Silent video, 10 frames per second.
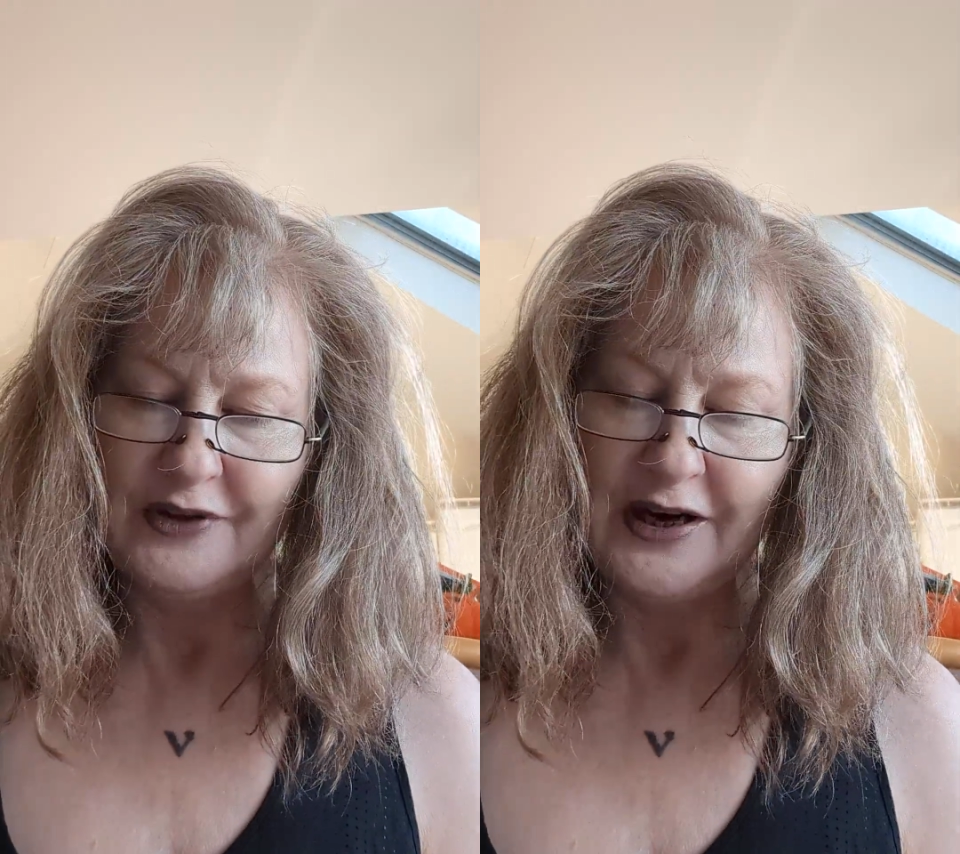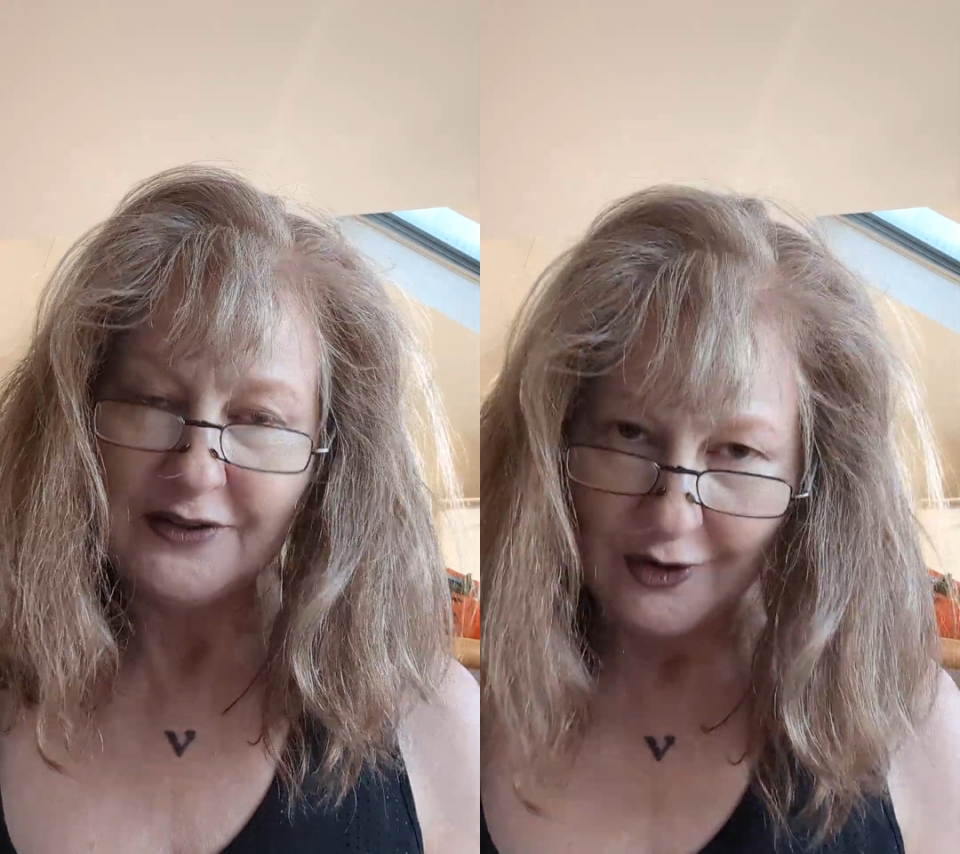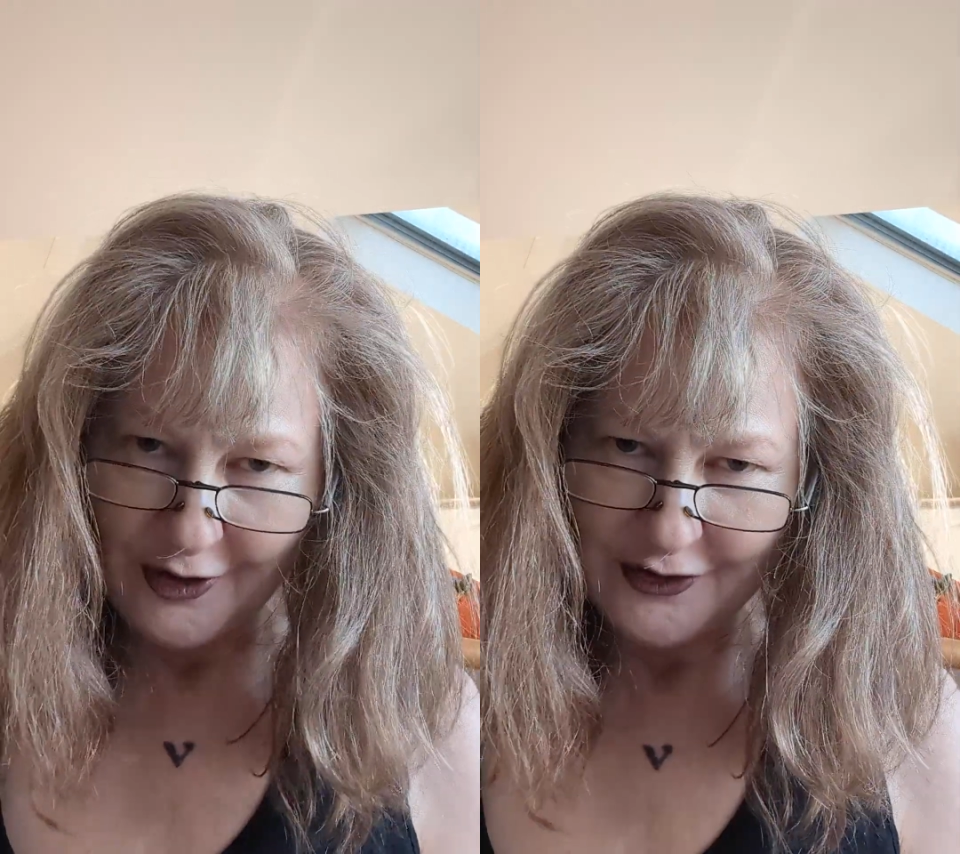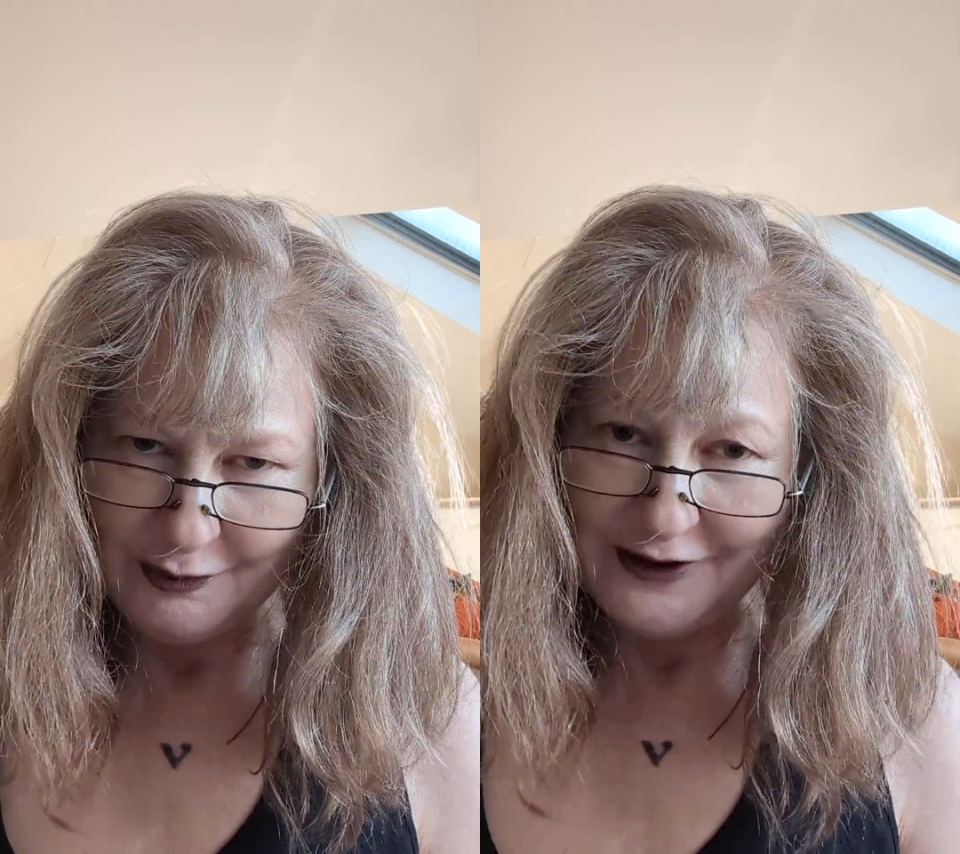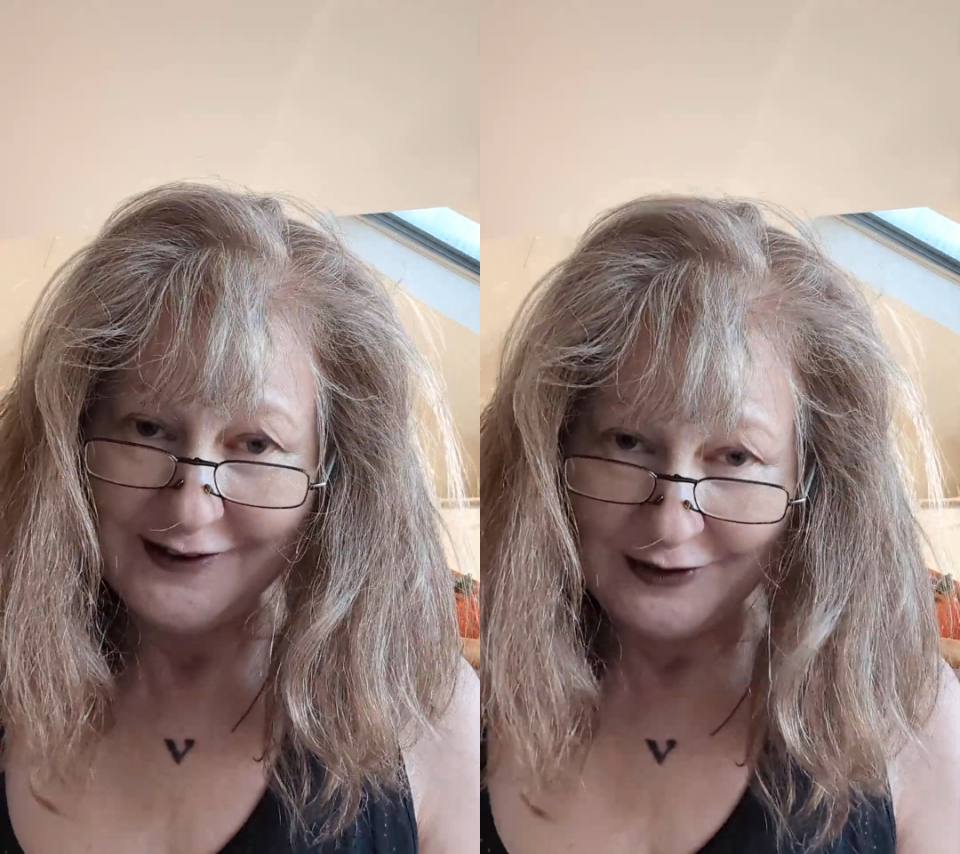that I'd
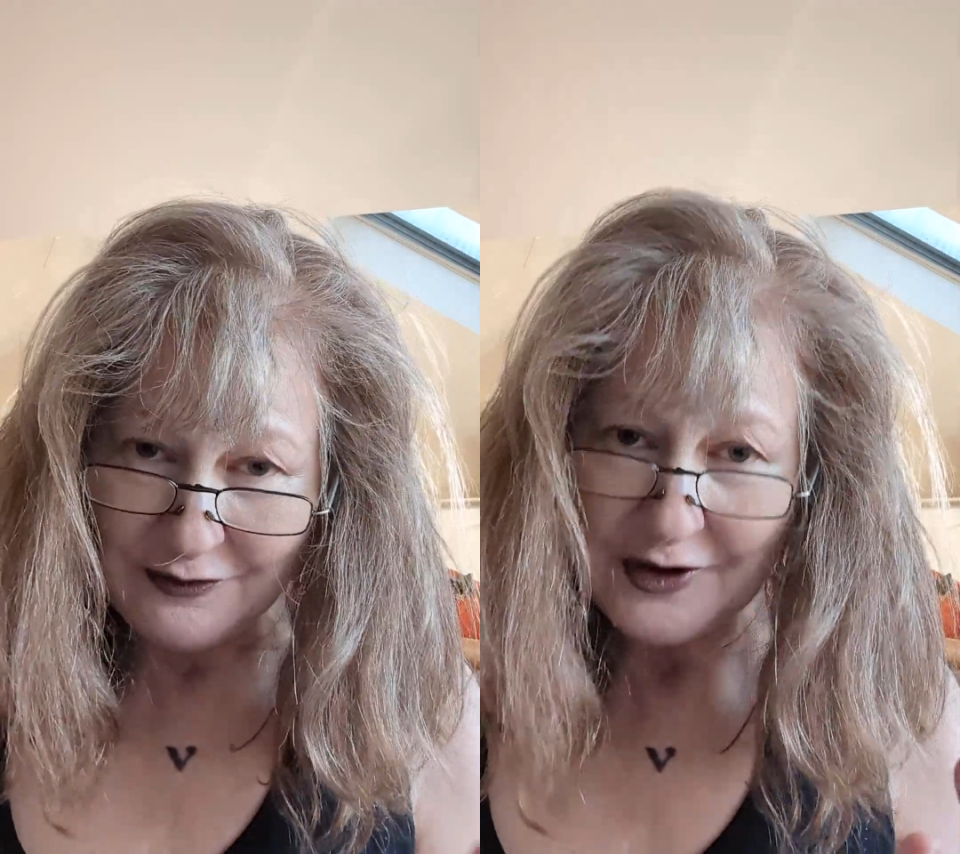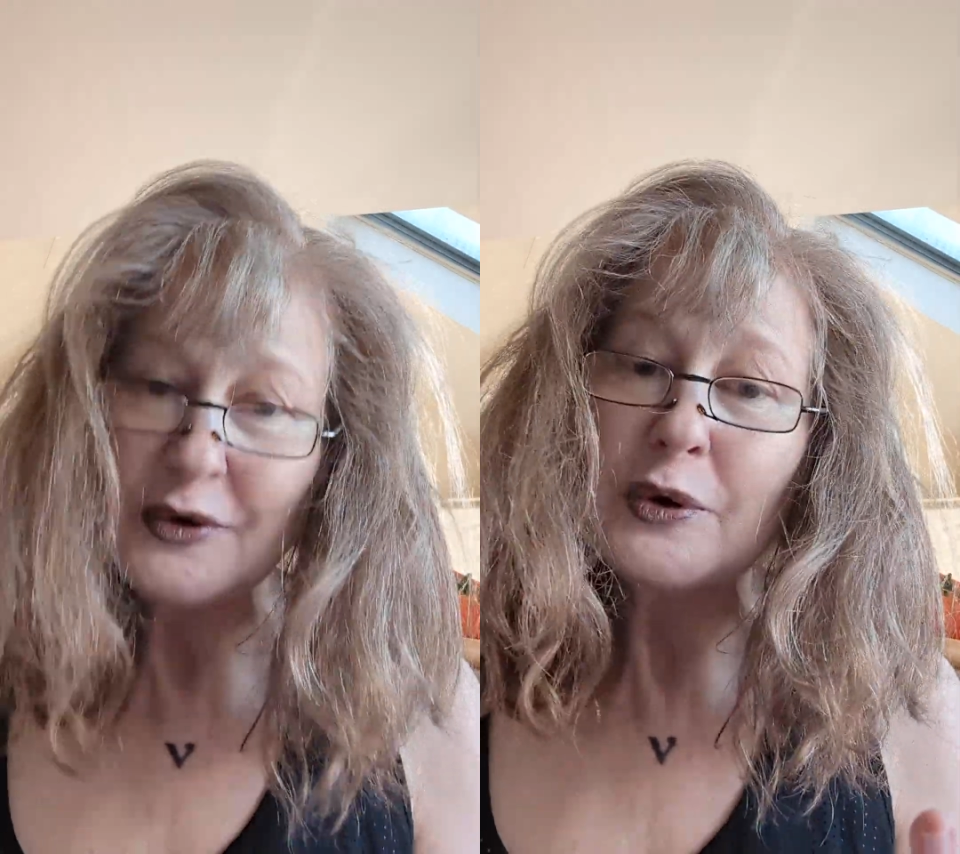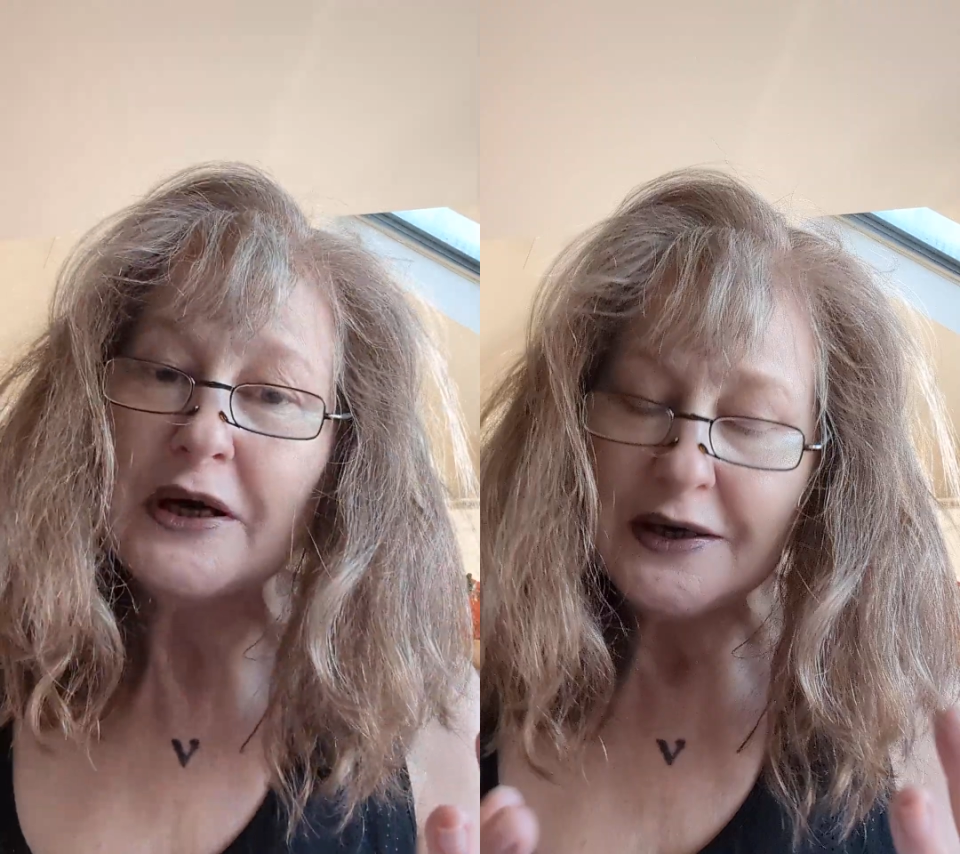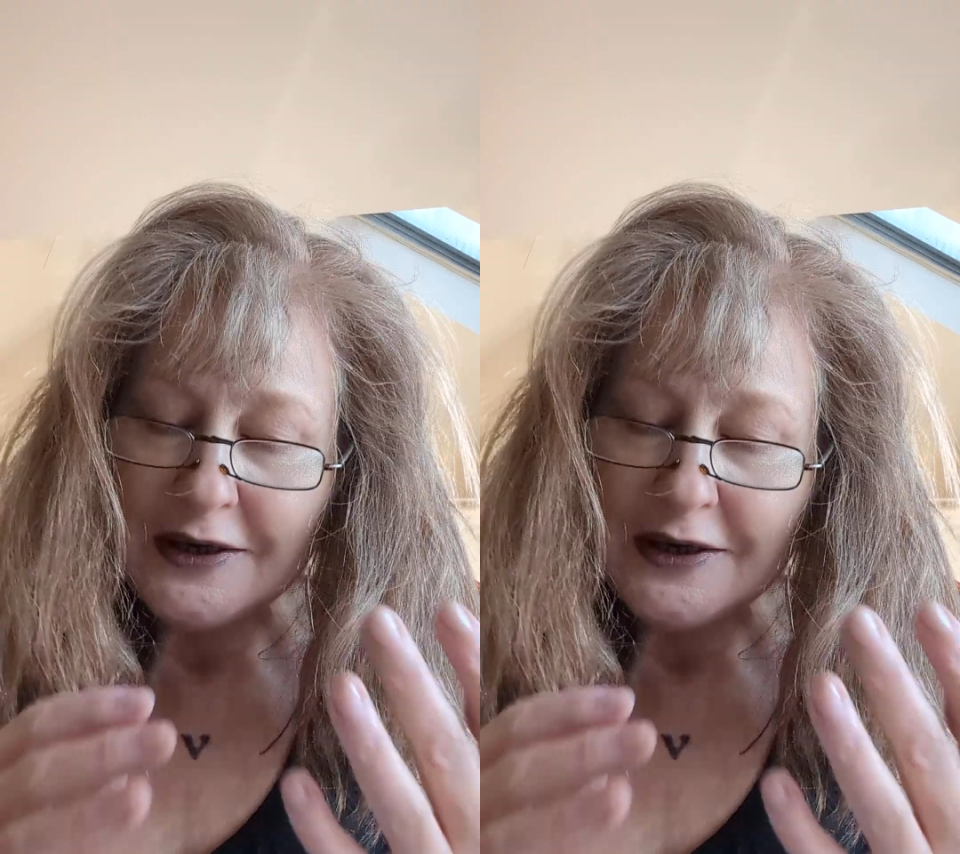lost my cell phone.